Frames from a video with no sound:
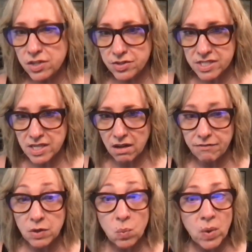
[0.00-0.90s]
yourself
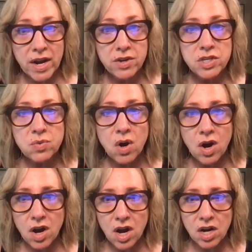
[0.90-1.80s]
and where you
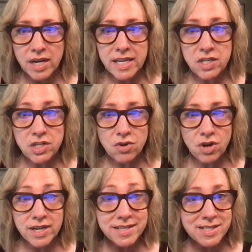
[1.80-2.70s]
are in your
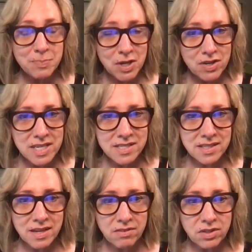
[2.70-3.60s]
experience
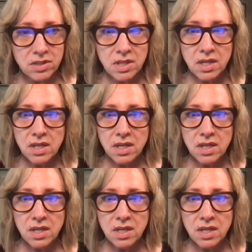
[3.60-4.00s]
level,